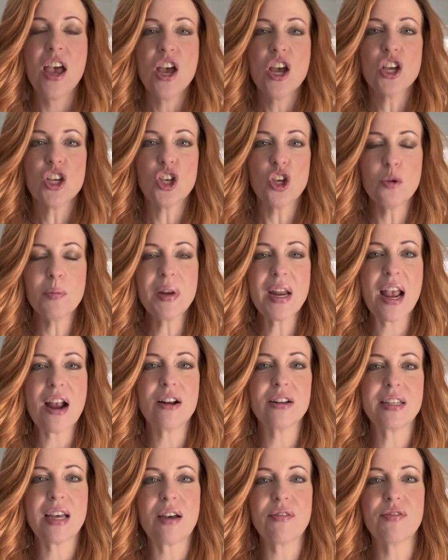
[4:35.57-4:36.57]
Human hair
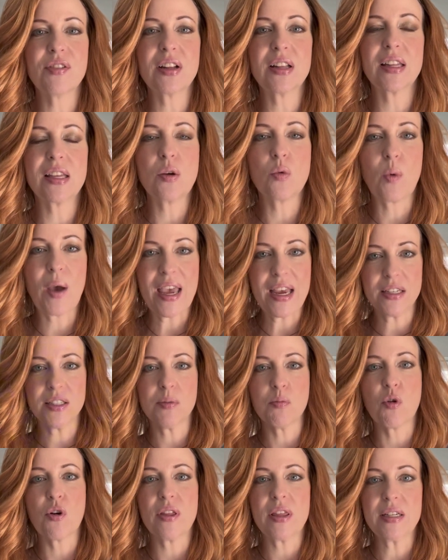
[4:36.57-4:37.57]
definitely weighs
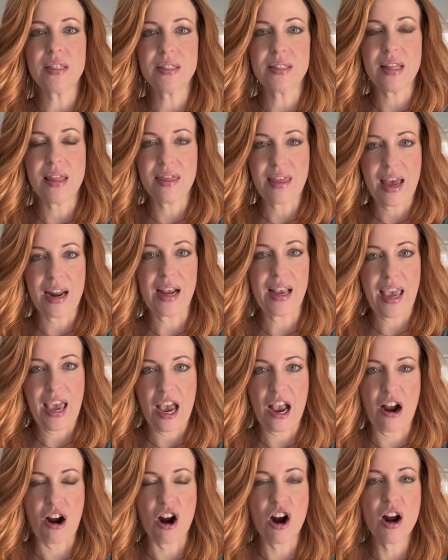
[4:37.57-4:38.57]
more than synthetic
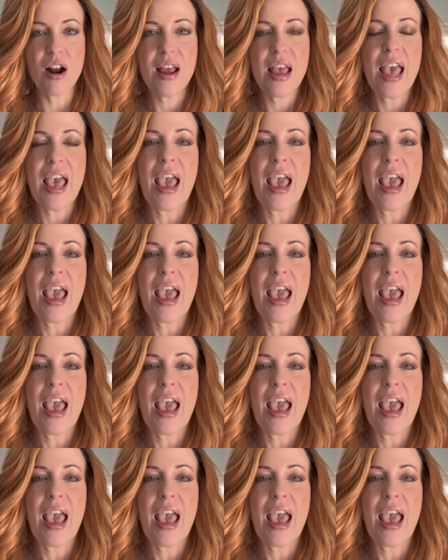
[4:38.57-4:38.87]
hair,